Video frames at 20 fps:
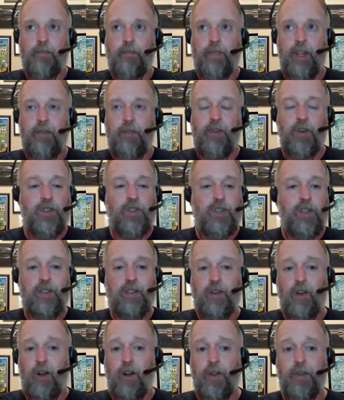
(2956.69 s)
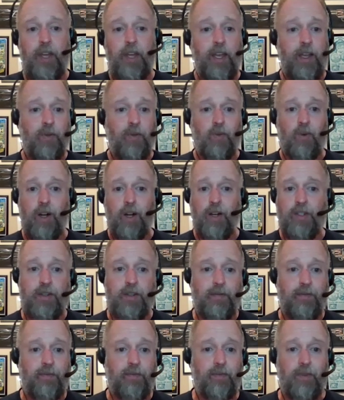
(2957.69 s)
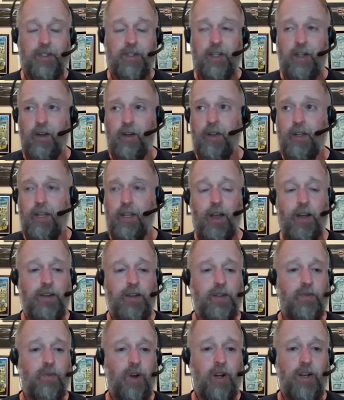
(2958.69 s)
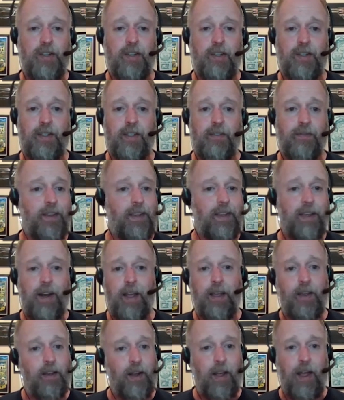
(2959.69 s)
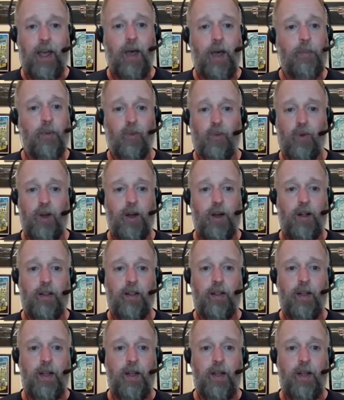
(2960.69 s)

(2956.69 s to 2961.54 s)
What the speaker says: If you're just all day sitting on the couch and watching TV, it ain't going to happen well.